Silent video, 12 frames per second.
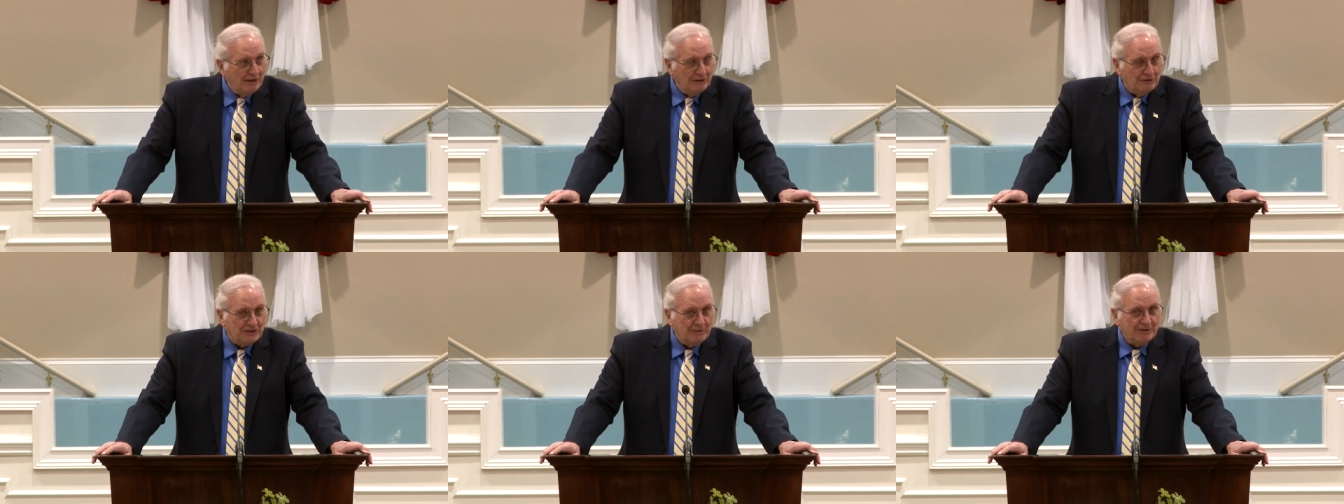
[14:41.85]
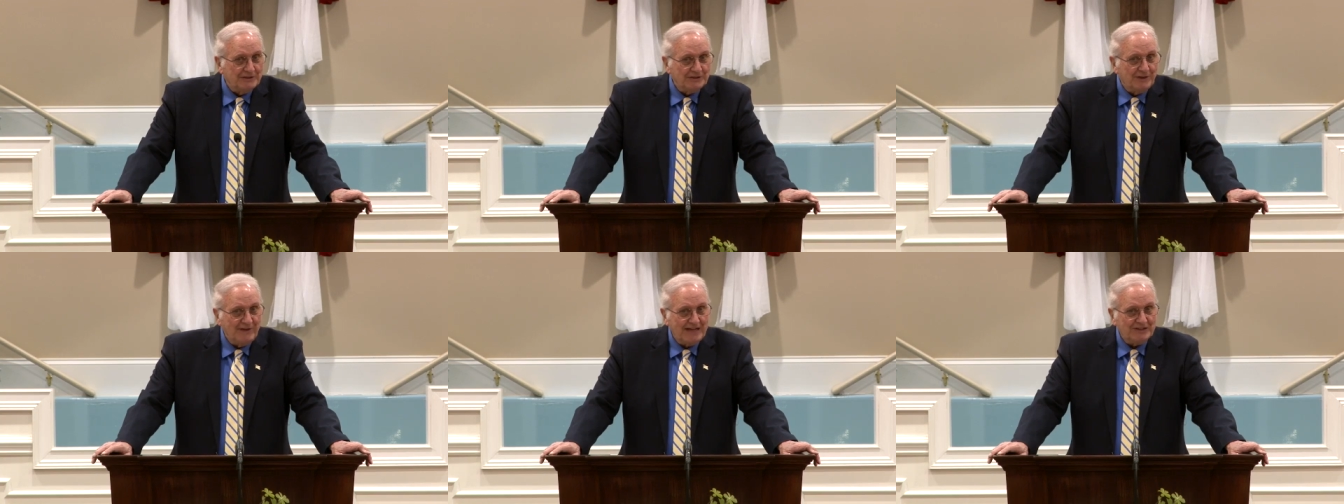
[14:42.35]
You see, but
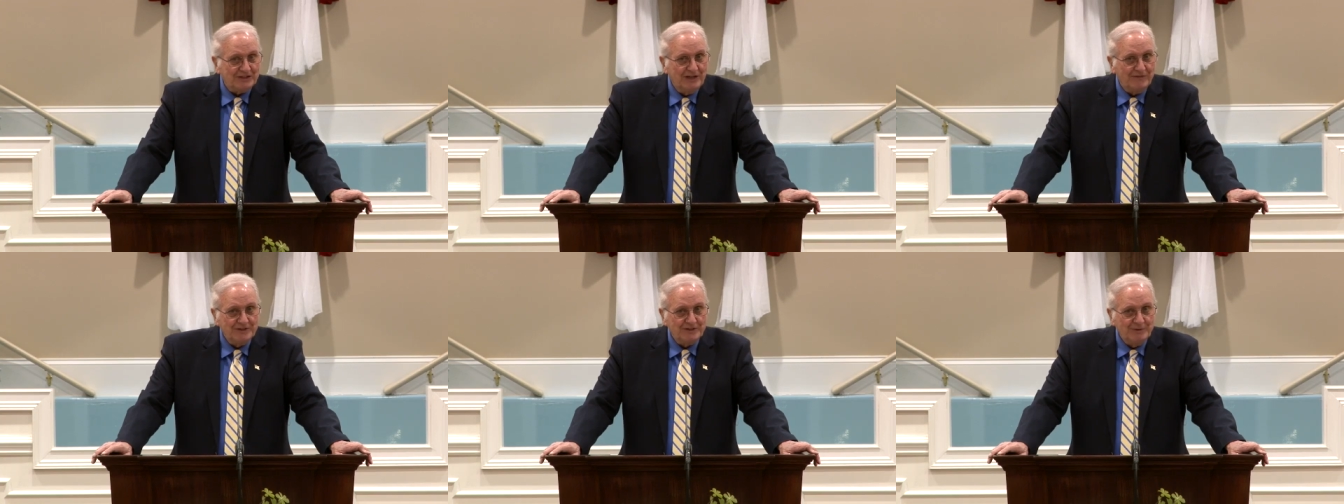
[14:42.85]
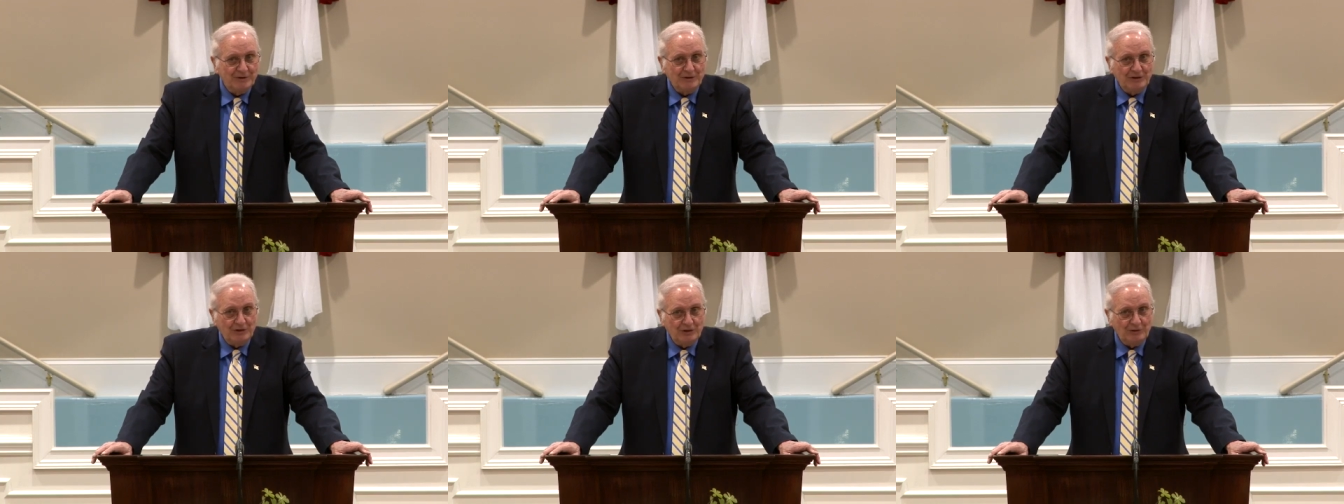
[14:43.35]
there's a vast difference
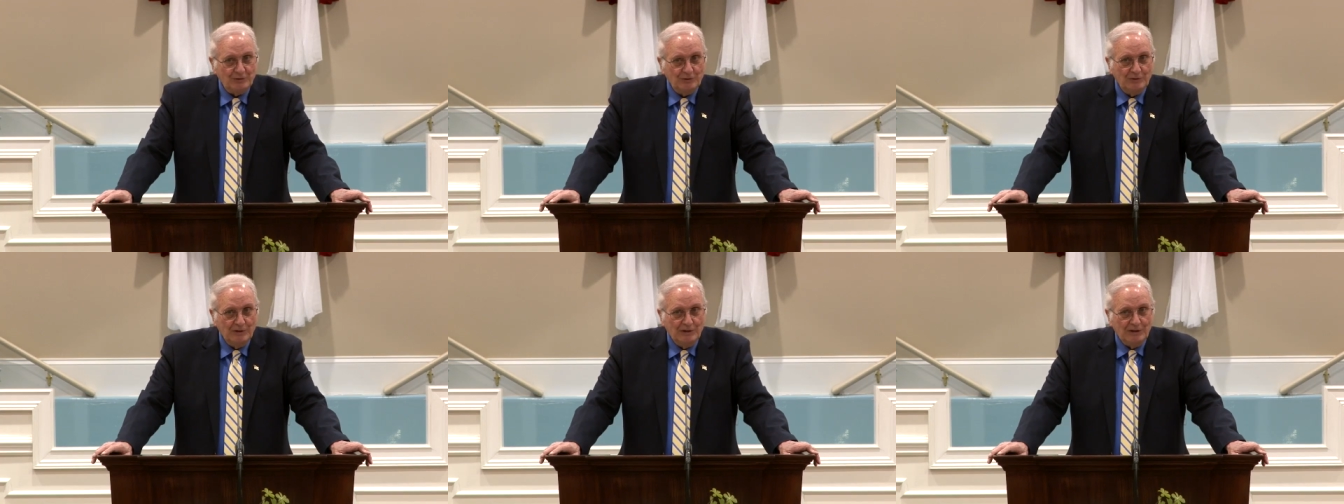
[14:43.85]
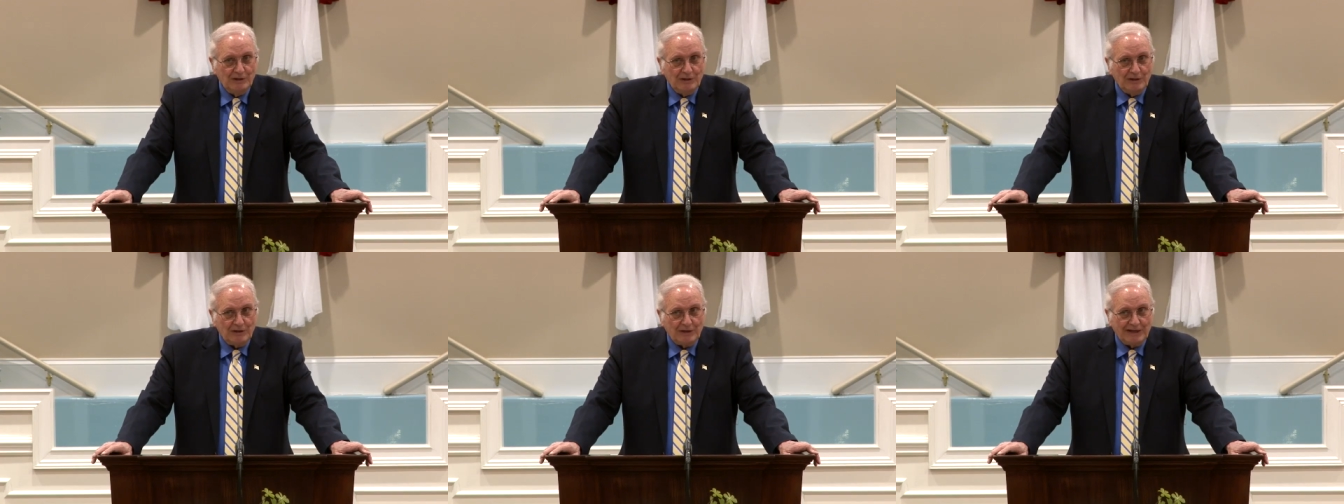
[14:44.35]
between you
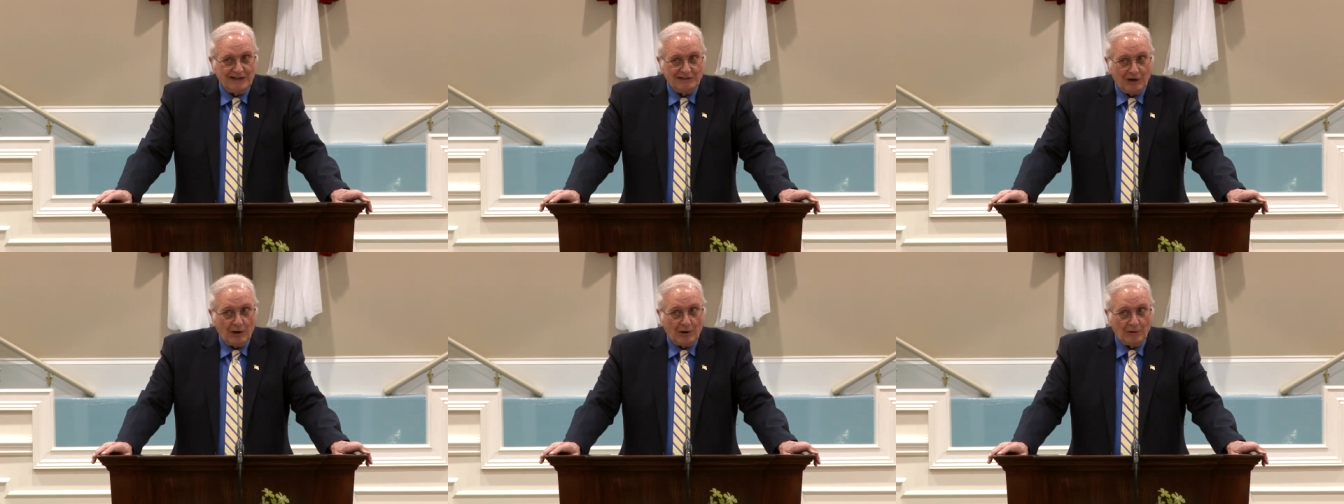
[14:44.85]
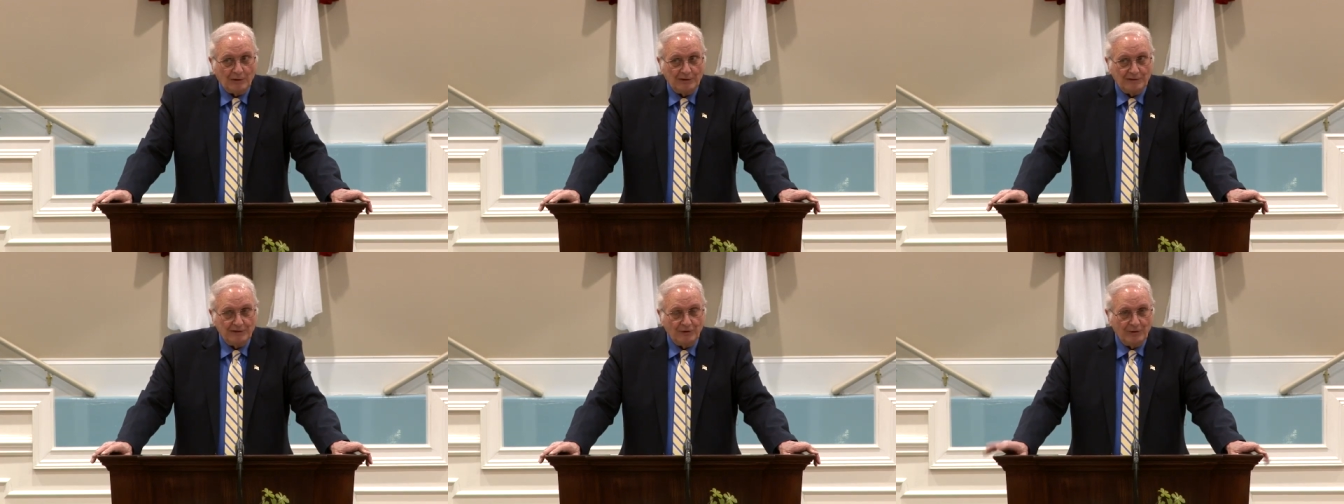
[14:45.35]
and a dog.
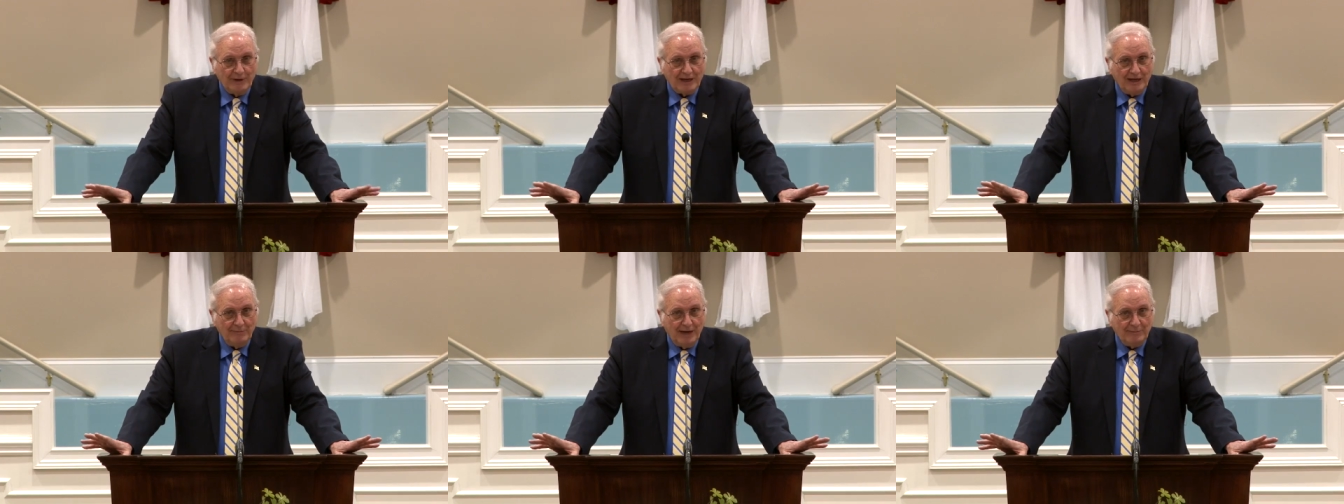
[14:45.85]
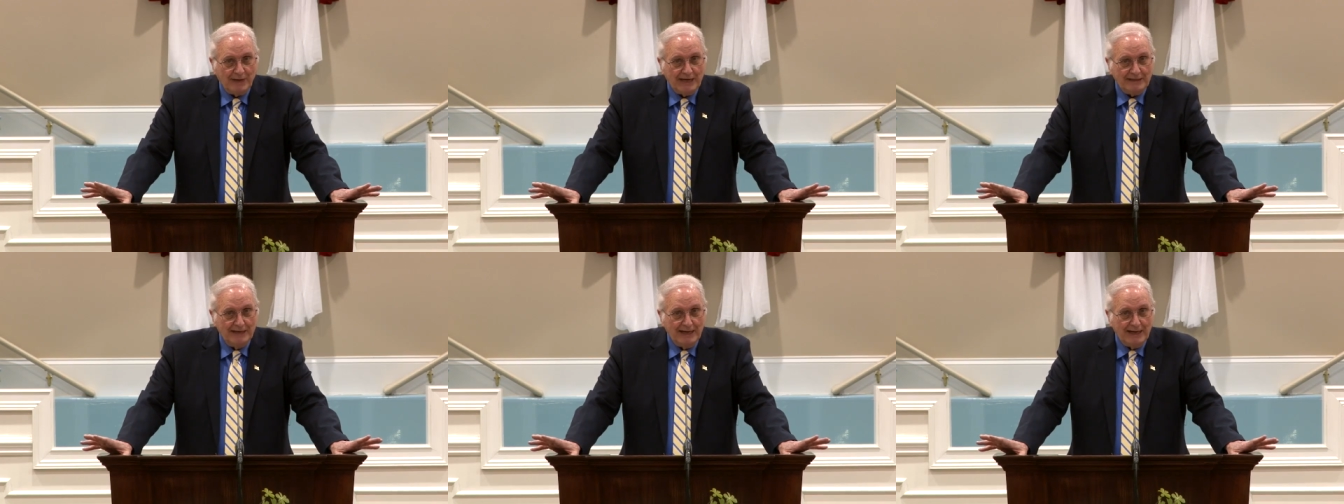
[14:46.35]
Don't want to make anybody
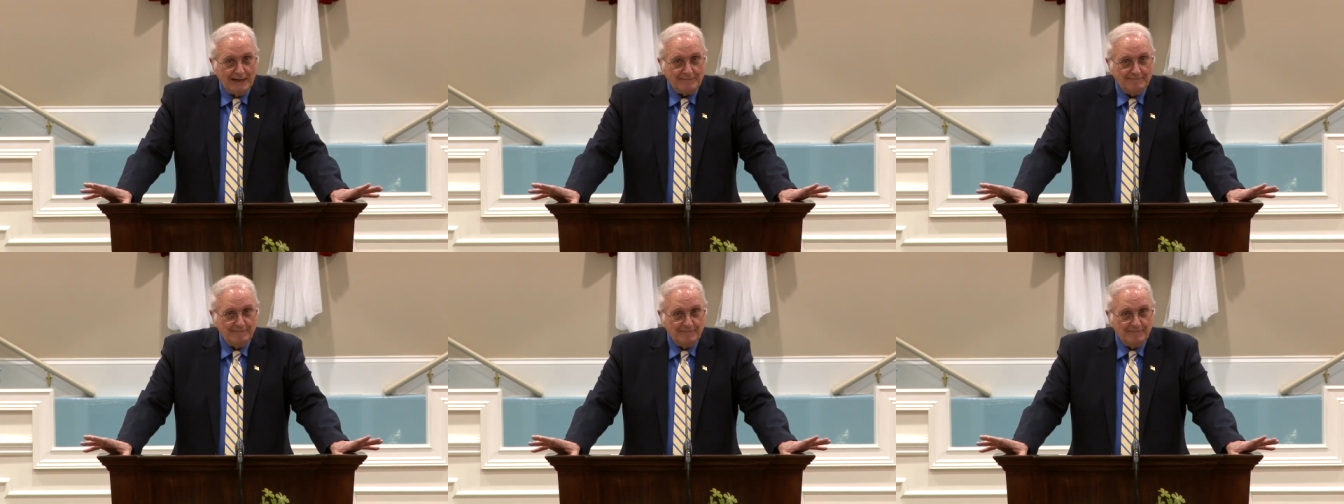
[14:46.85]
mad tonight.